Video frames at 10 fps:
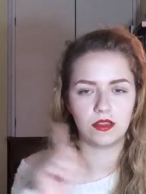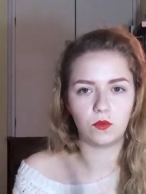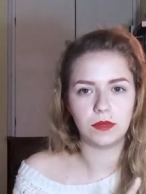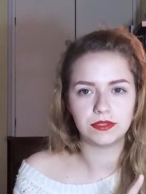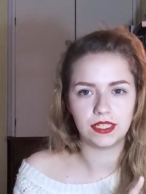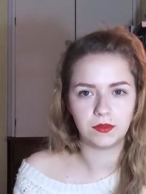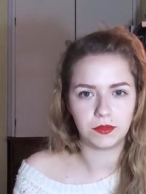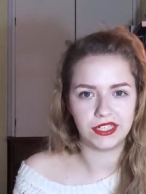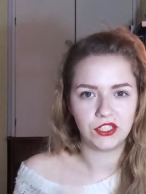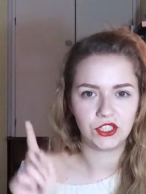The website
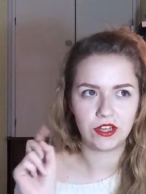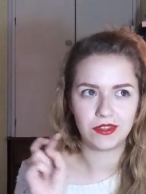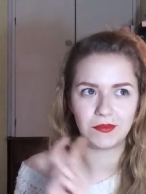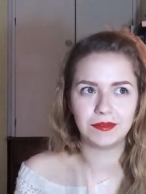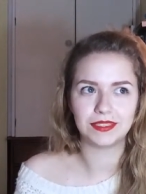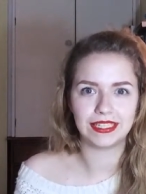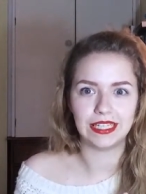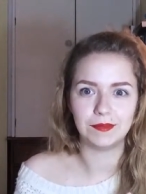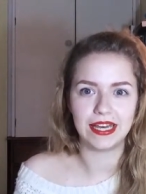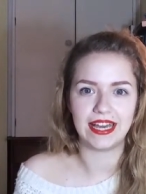Wish, the website
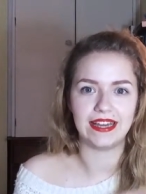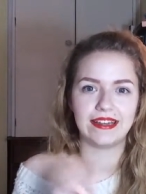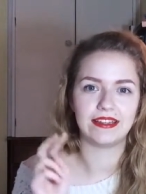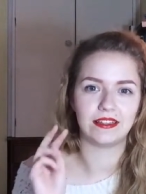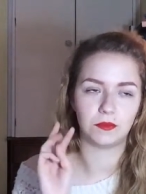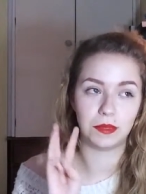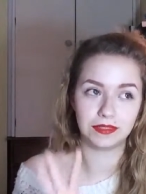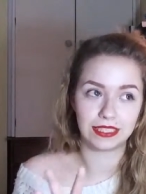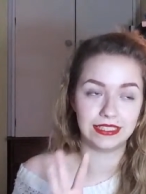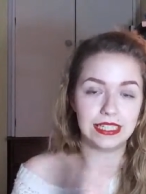eBay, the
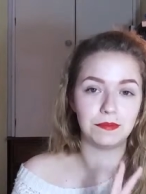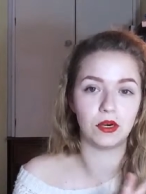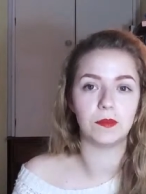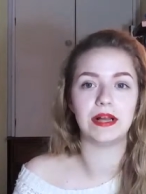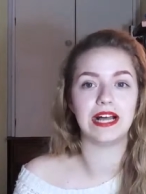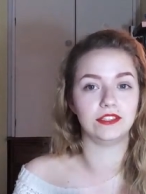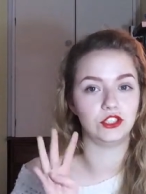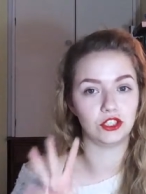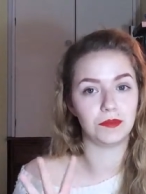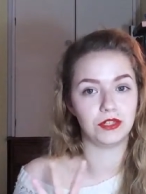website Depop, and the
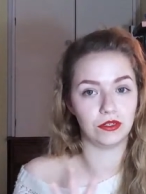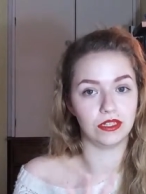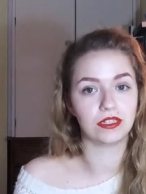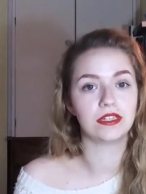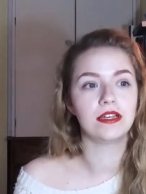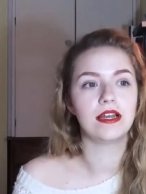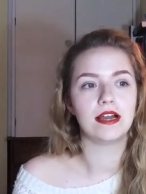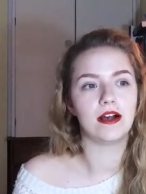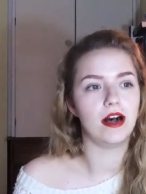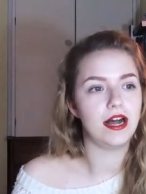shop New Look.
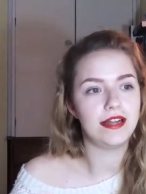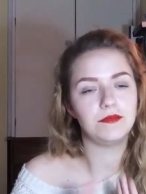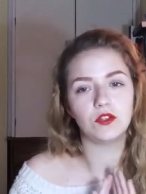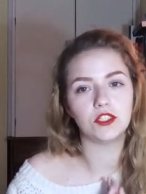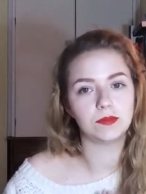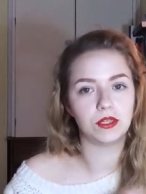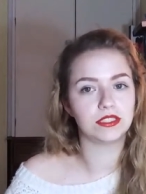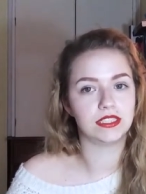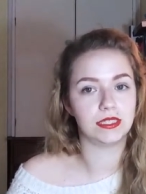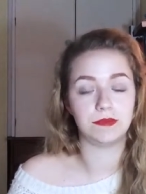I am not
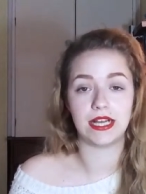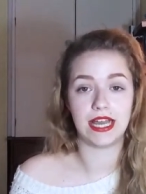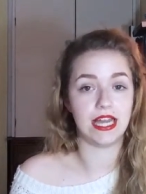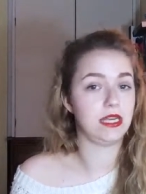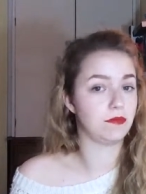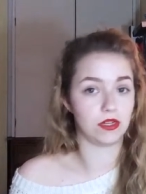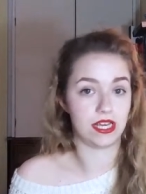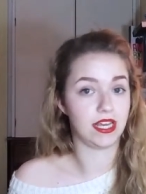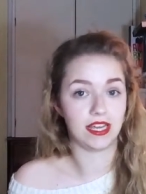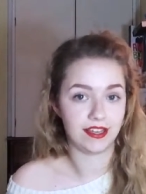sponsored by
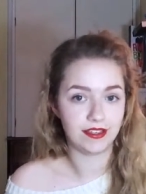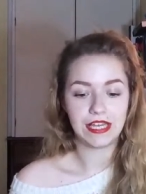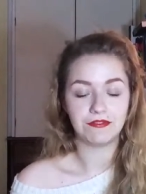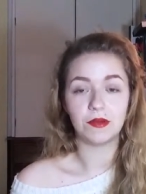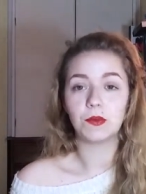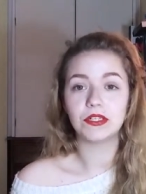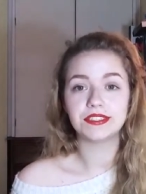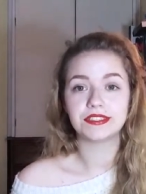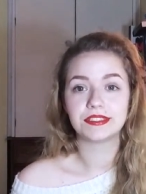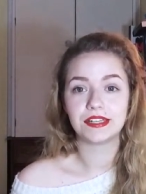anybody here. If I
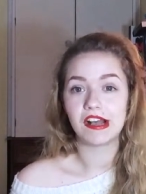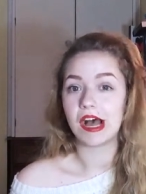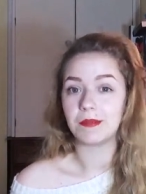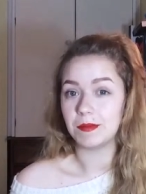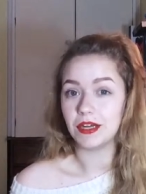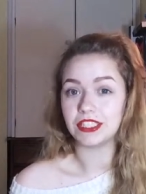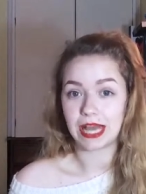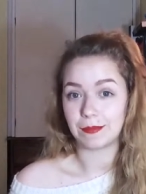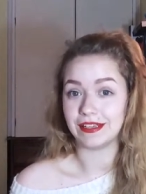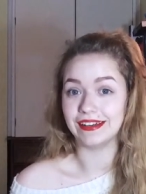was, I'd be much
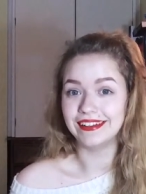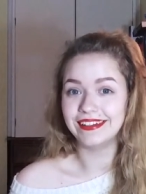happier.